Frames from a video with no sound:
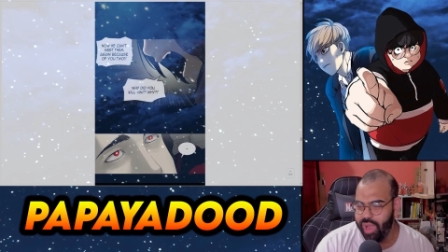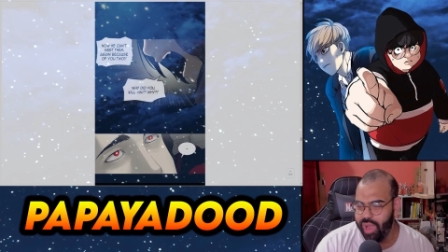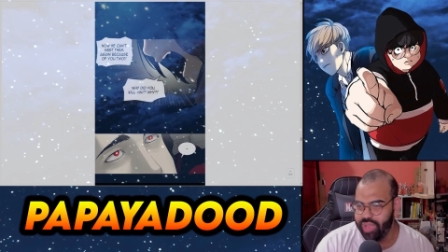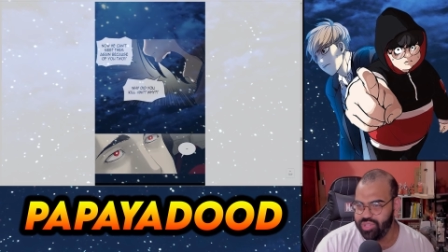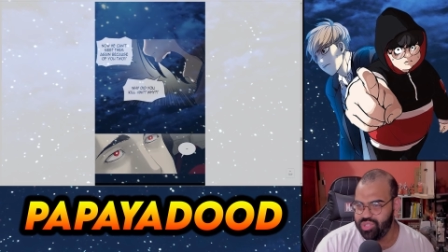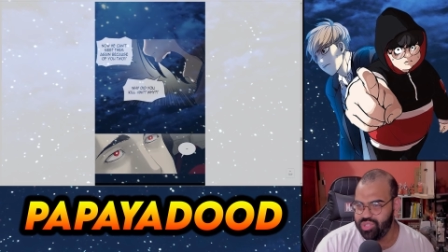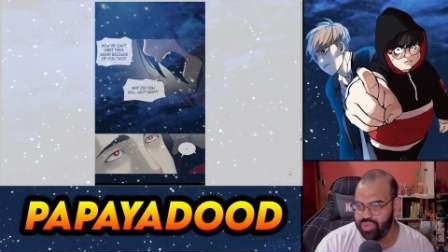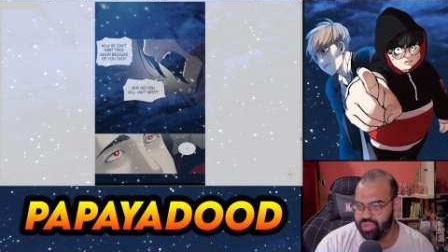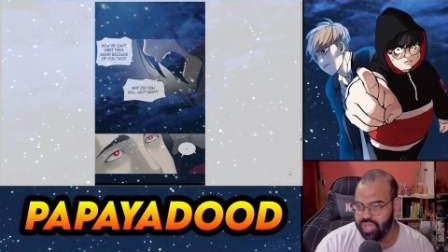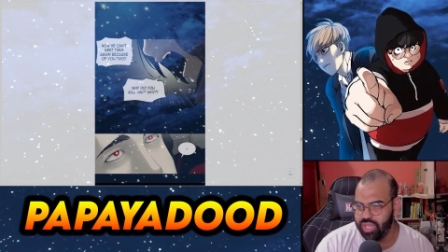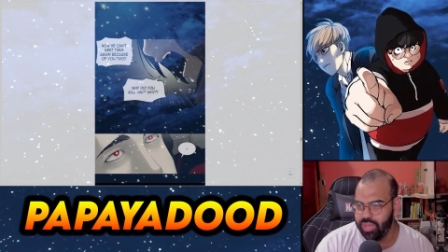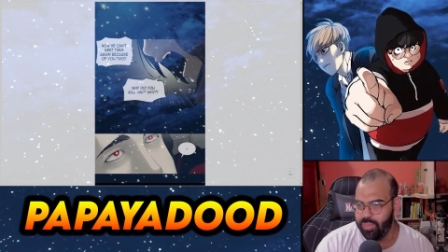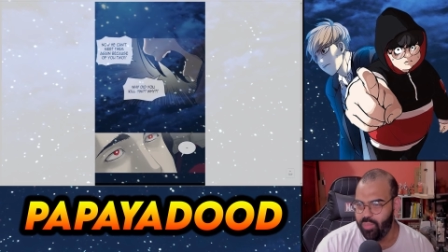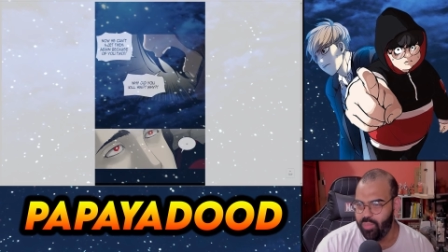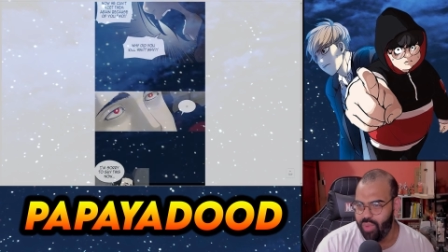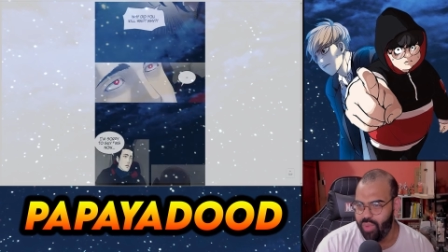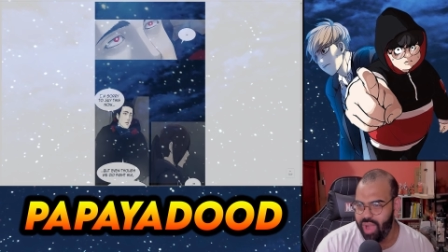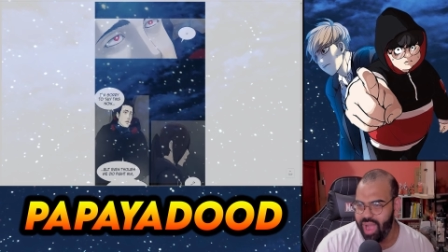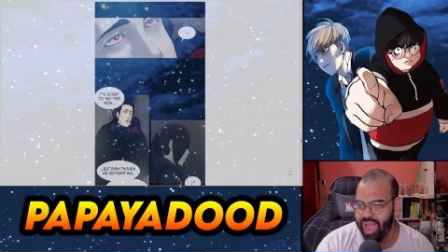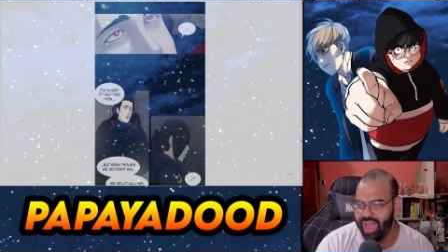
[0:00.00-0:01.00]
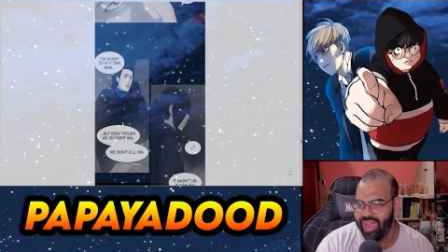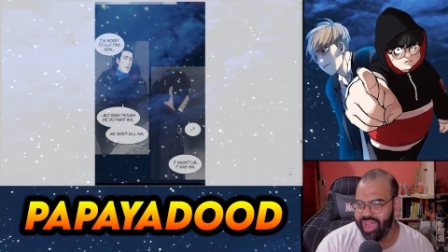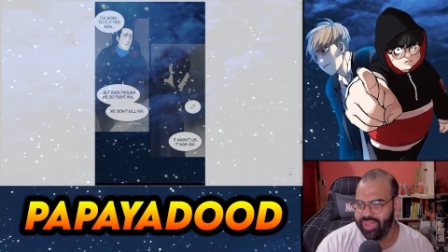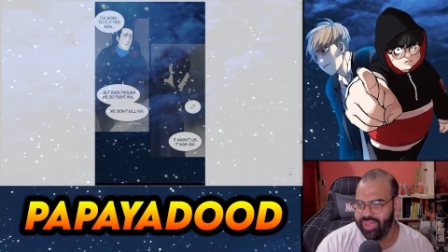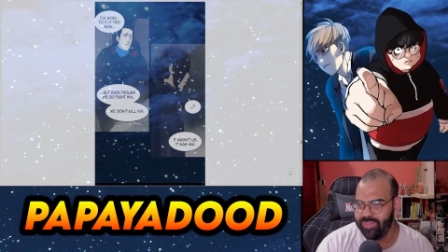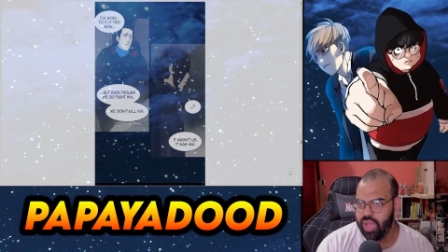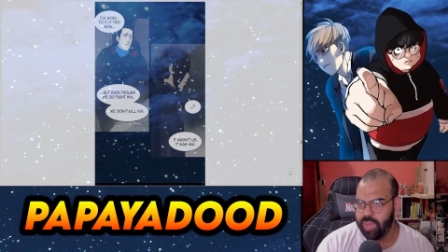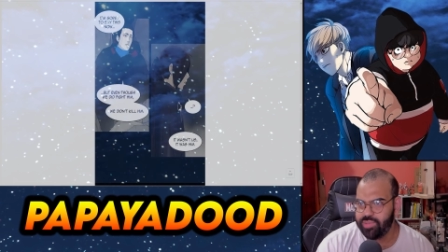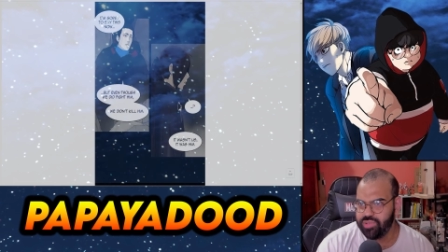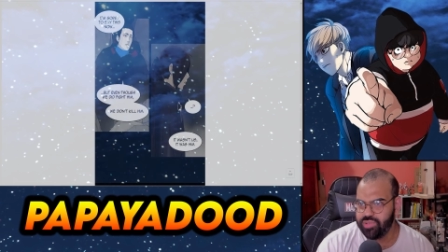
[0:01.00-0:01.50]
Why'd you kill him?
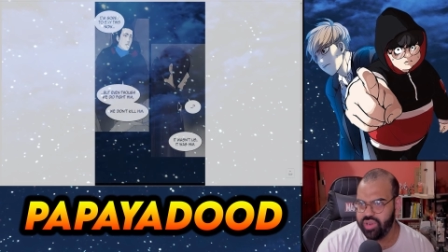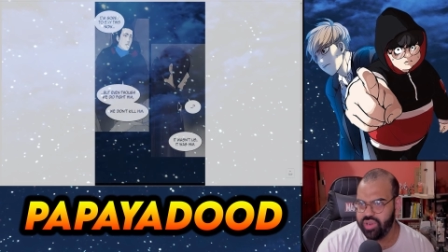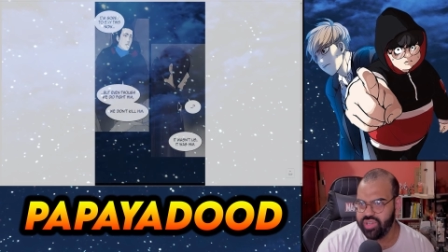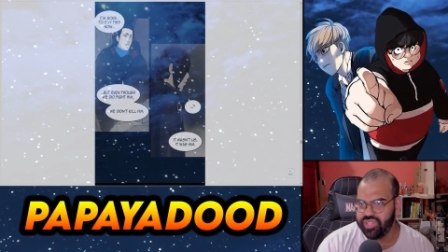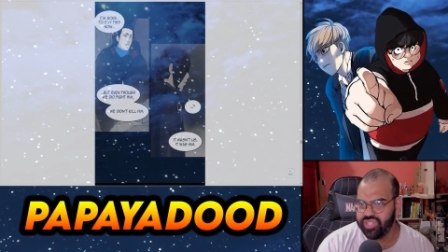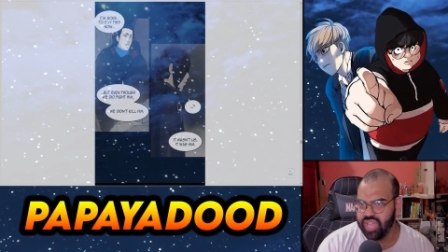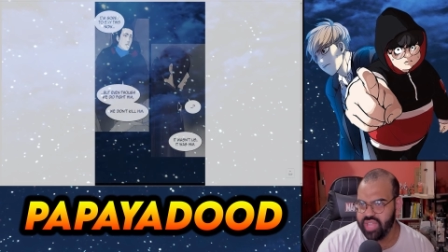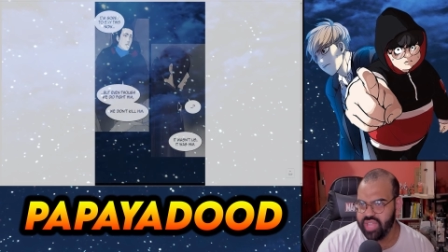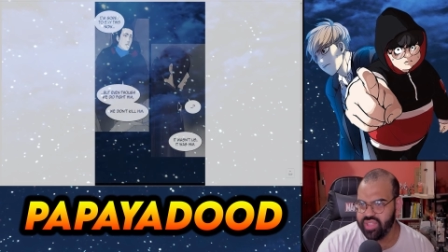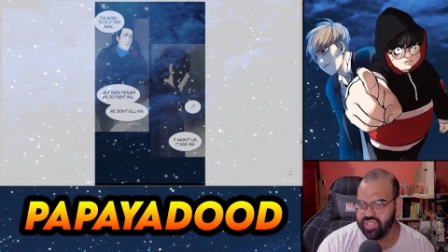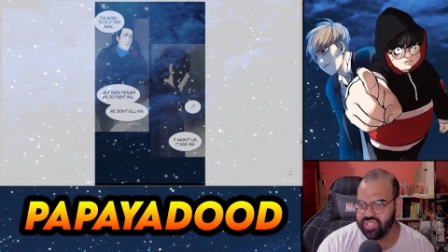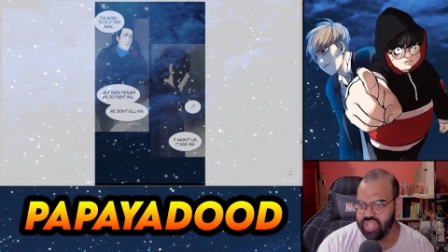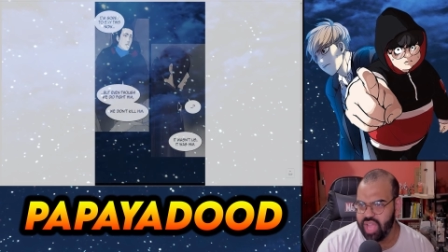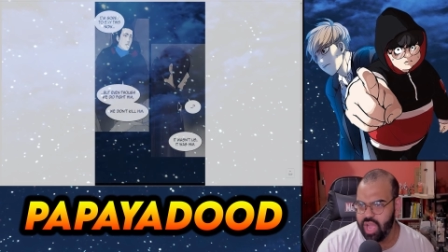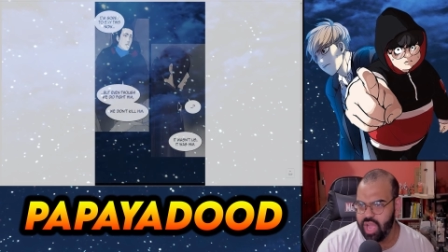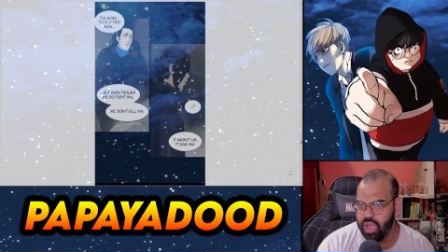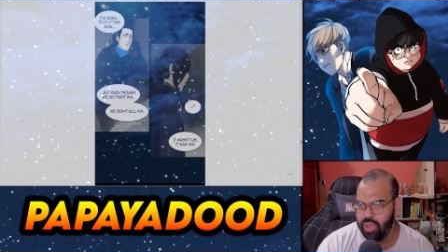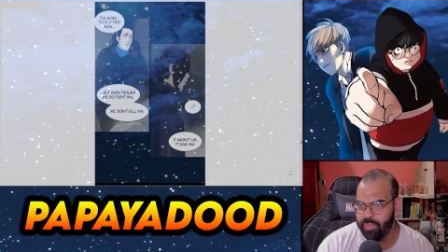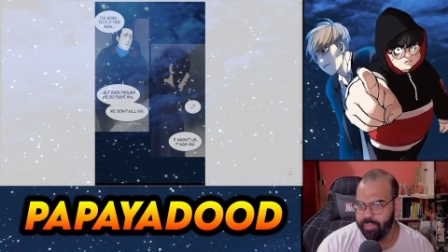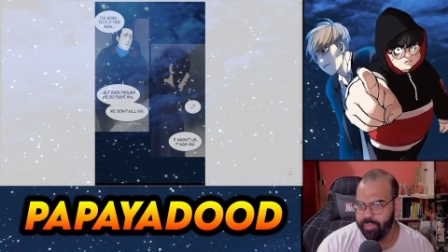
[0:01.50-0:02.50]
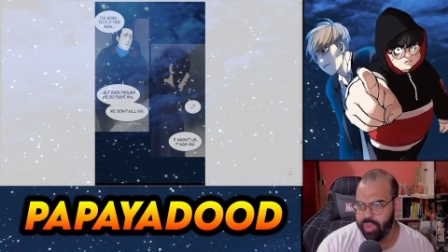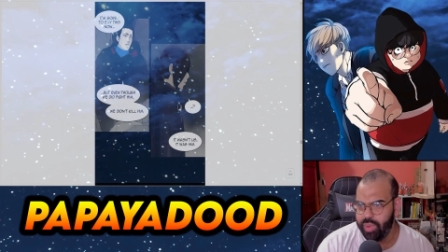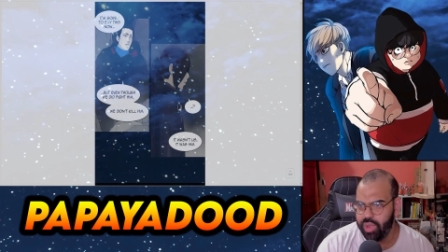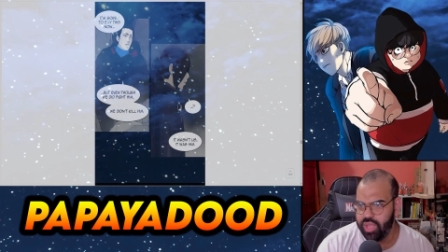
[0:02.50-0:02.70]
Why? I'm sorry to say this now.